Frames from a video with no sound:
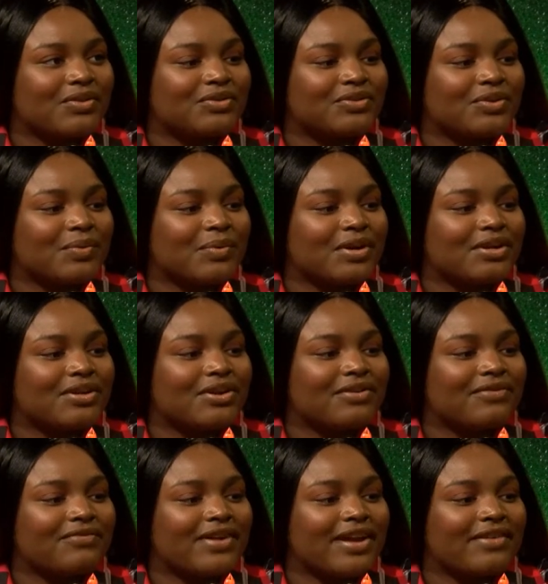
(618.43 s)
So what are
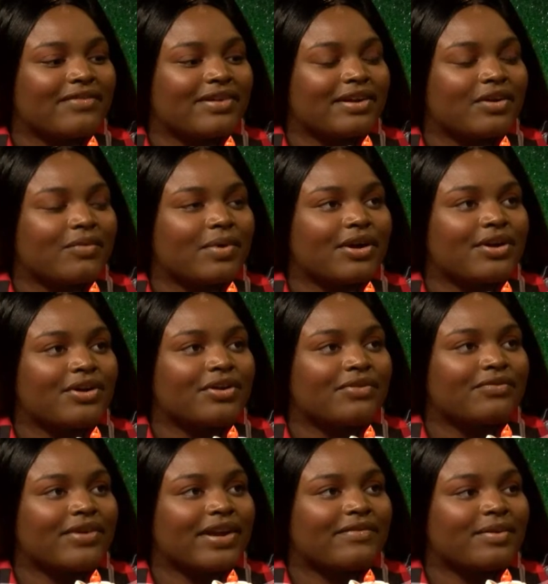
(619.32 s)
your favorite? Where are your
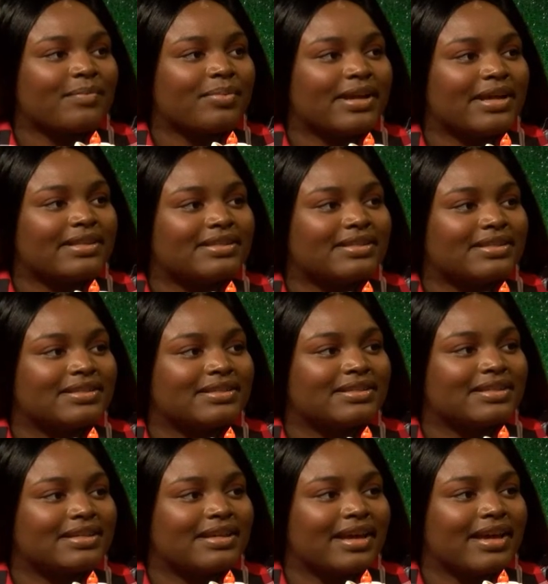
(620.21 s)
favorite places
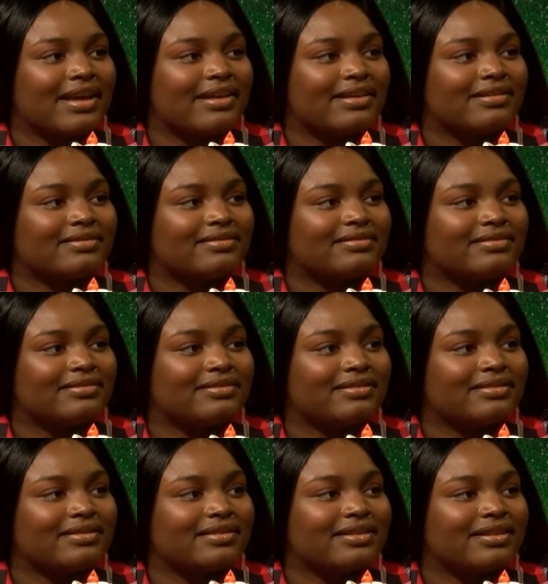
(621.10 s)
to get
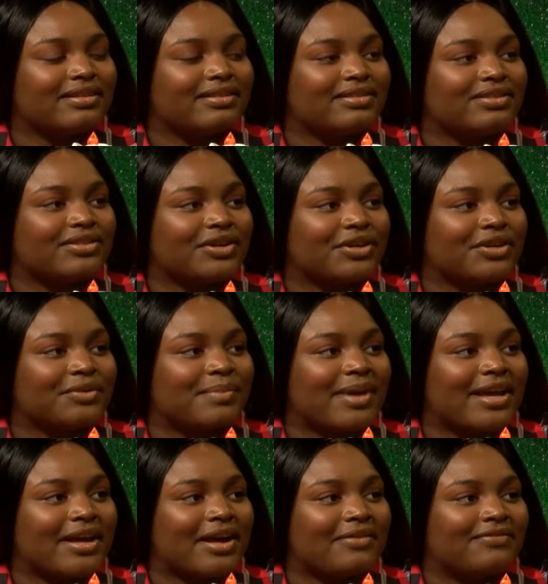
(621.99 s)
certain
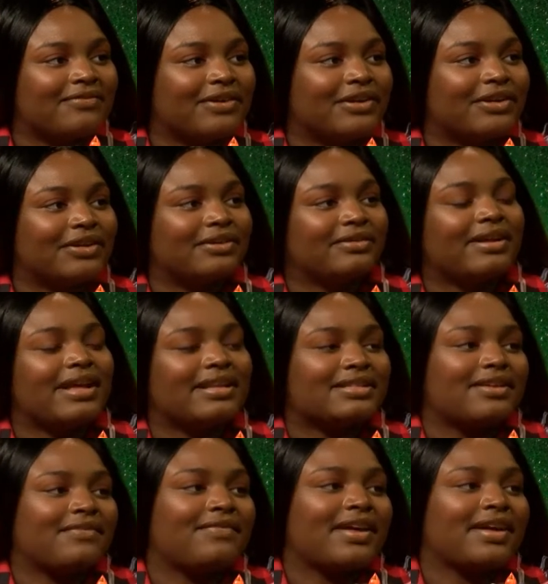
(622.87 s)
makeup for
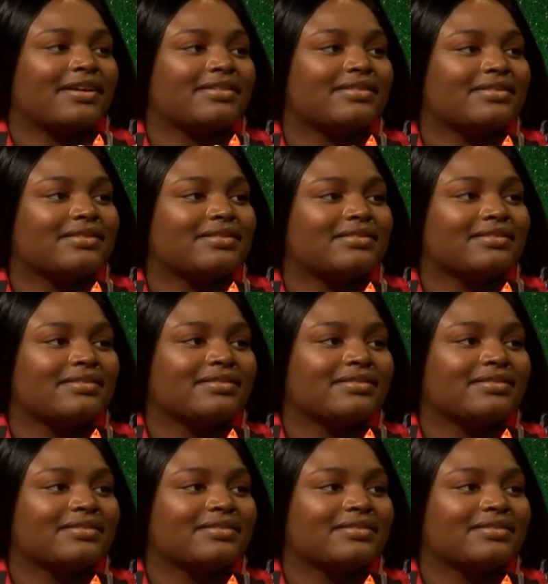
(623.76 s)
SFX?